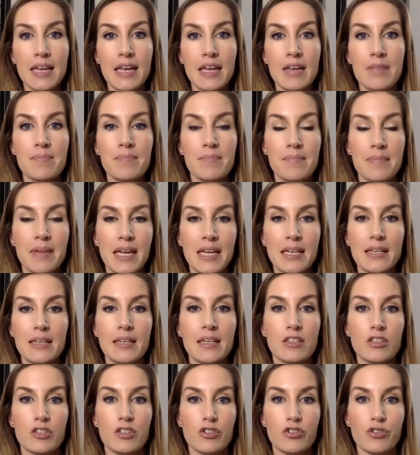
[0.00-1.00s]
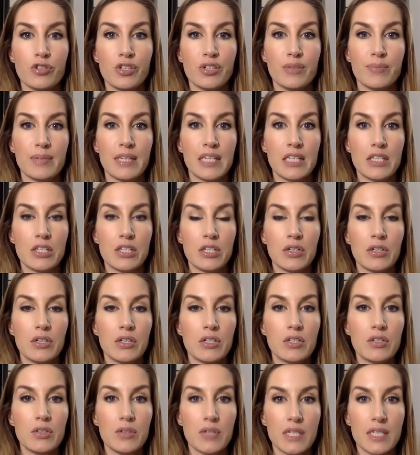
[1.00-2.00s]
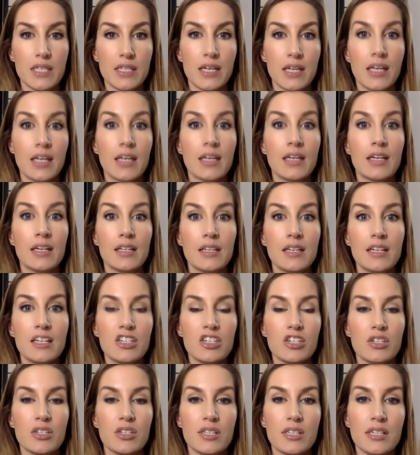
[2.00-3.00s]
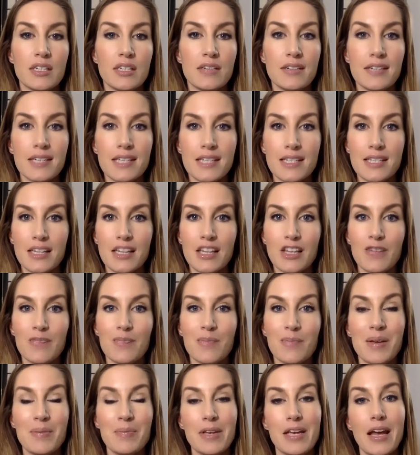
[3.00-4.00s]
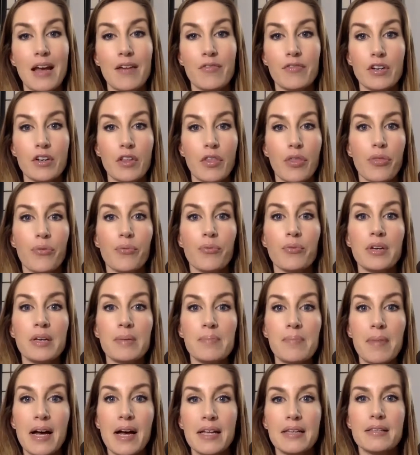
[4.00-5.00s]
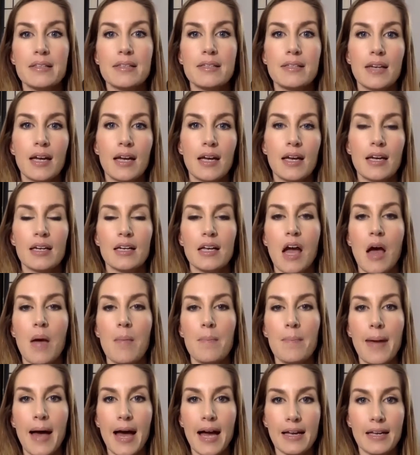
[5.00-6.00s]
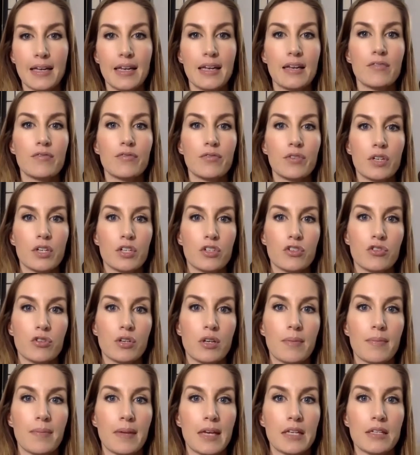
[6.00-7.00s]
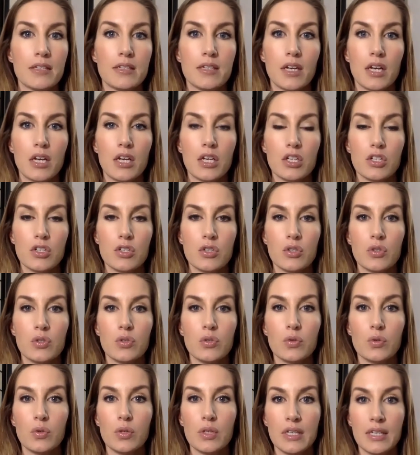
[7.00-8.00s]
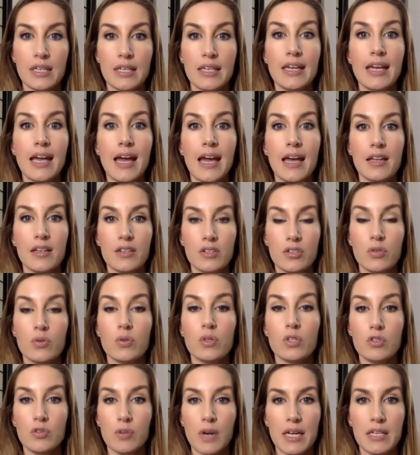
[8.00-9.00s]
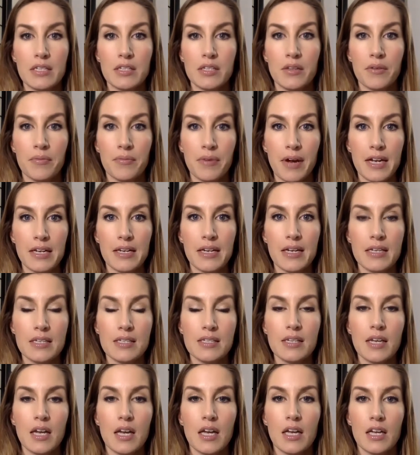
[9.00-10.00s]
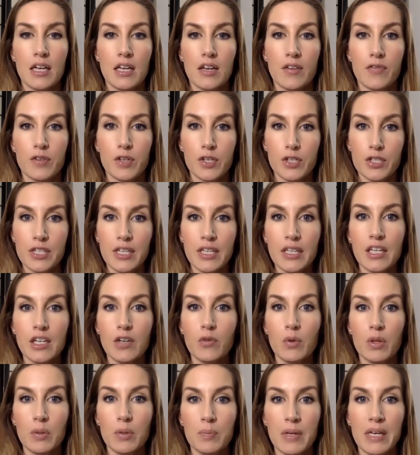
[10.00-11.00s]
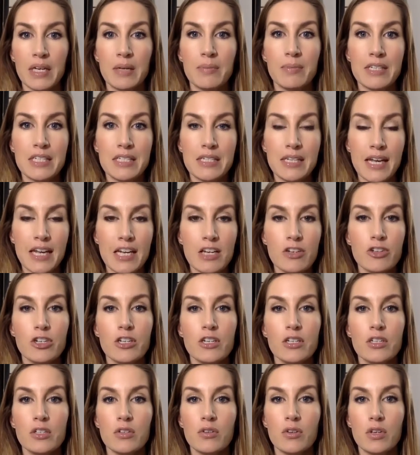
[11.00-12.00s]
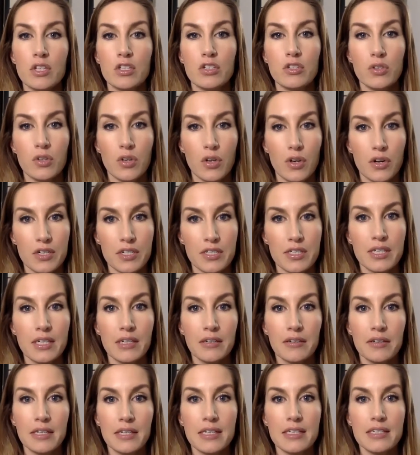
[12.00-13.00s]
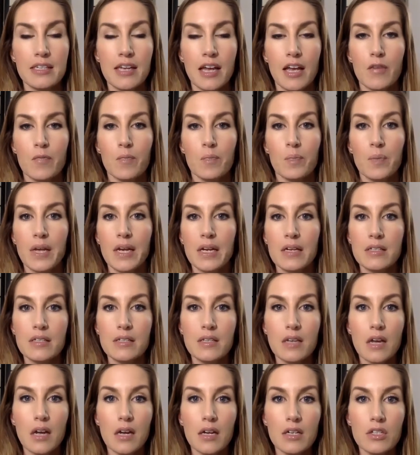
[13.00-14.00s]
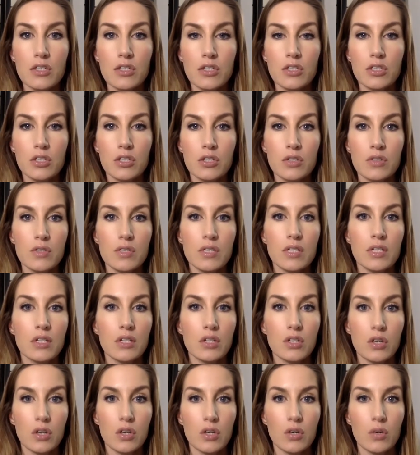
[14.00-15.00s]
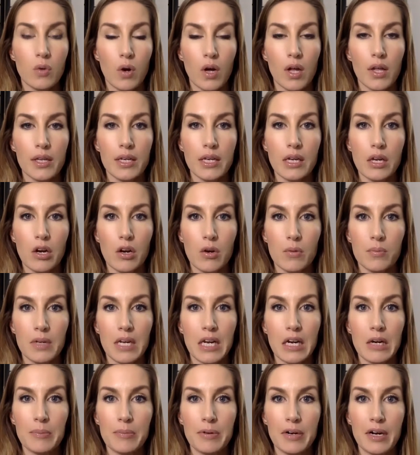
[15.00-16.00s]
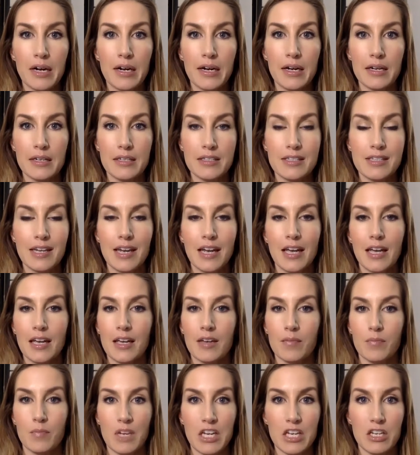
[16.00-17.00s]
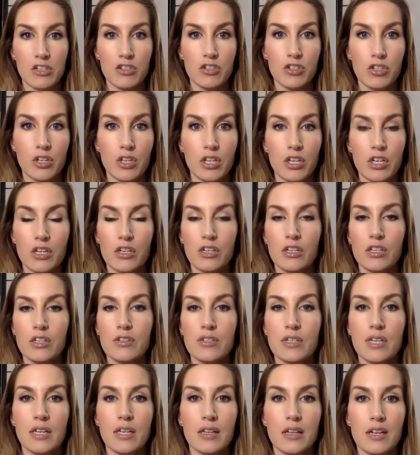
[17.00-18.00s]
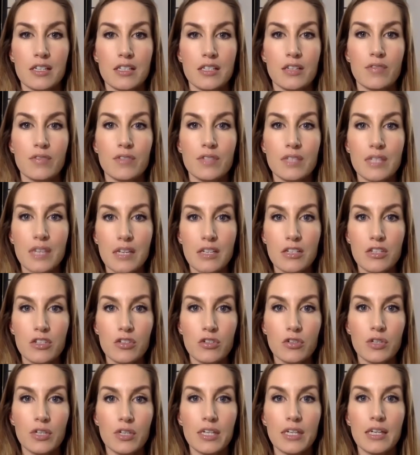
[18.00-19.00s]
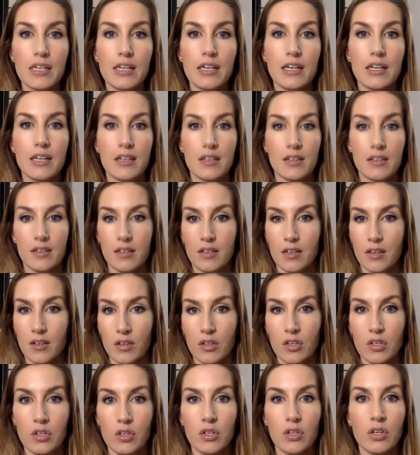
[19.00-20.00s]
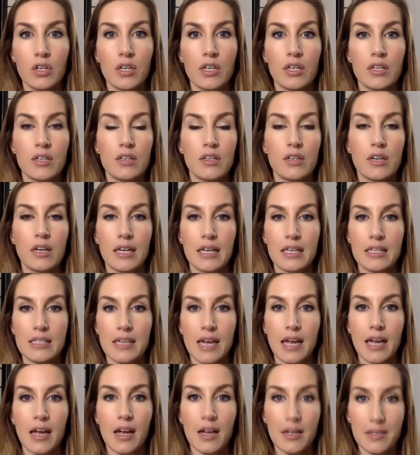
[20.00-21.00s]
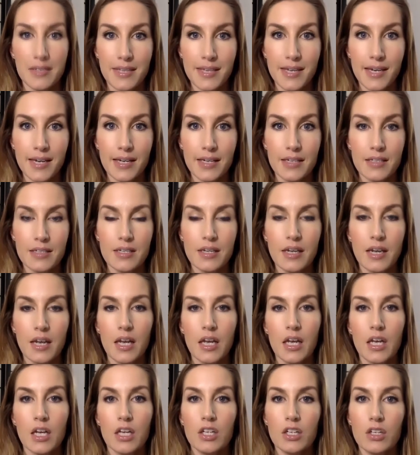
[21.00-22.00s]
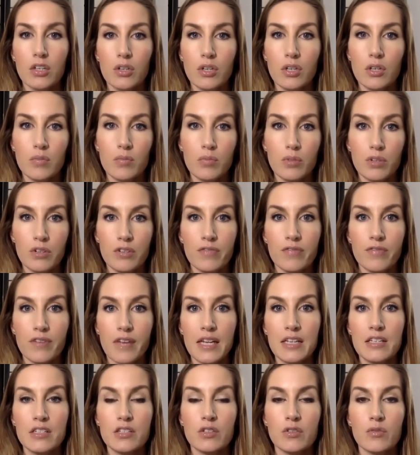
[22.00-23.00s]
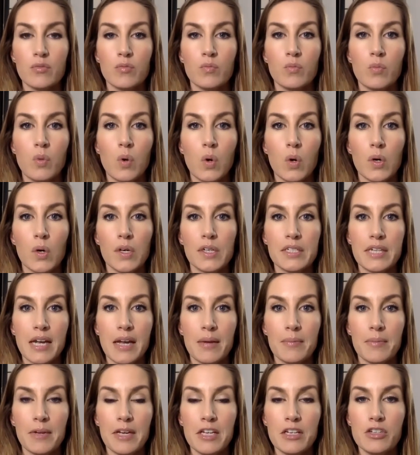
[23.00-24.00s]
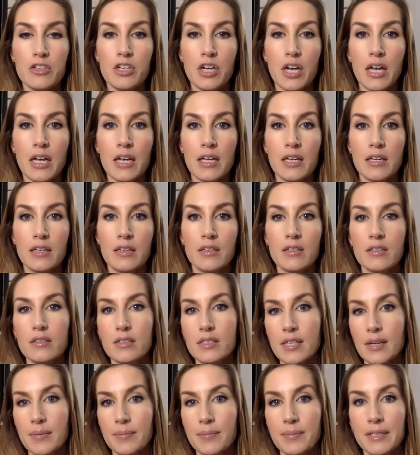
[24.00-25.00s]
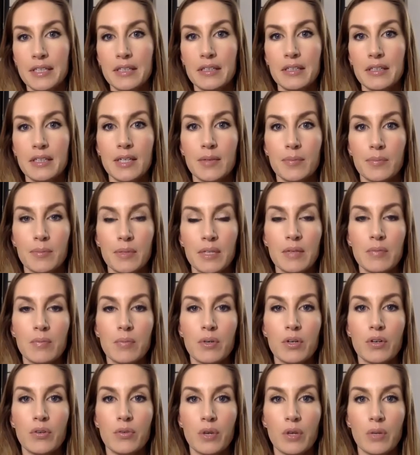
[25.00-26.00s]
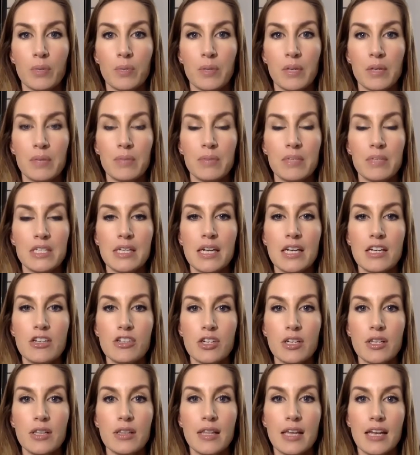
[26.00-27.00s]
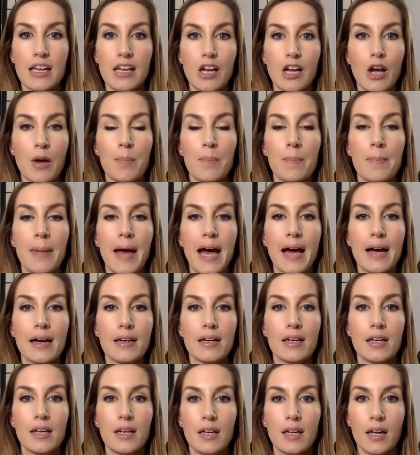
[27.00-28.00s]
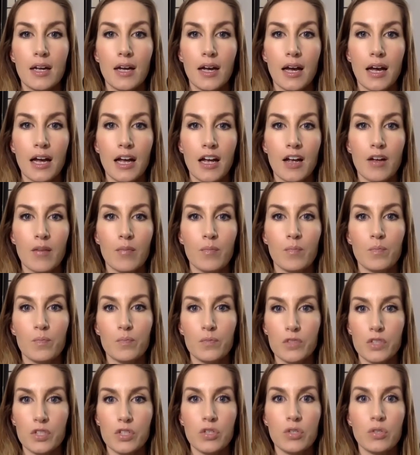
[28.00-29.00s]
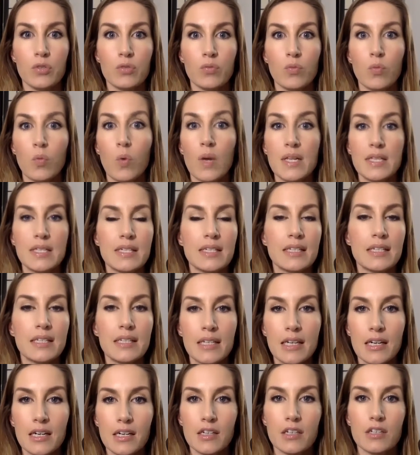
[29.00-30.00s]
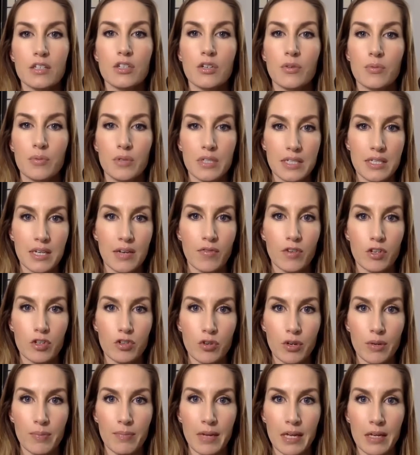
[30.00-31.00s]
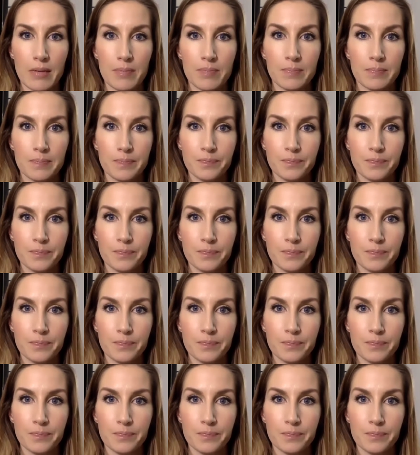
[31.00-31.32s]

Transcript: a maintenance treatment. So you can do an initial series and then maybe every 3 months come back in for a treatment to get to address the redness. If you're dealing with pigmentation, you can do your series. And as long as you're using good quality home care products, making sure that you're using lots of sunscreen and a good antioxidant, you can prevent more damage. And typically, people with pigmentation, they come back to once a year to receive a treatment.